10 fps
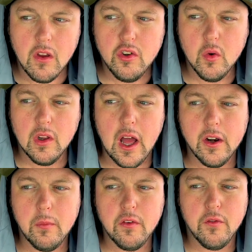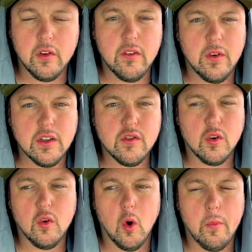to allow to be fully
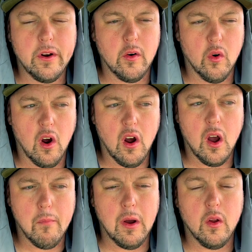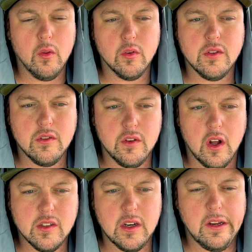visceral, open and raw about those
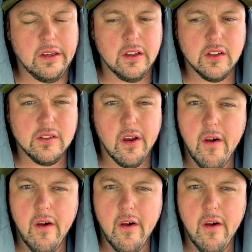thoughts and ideas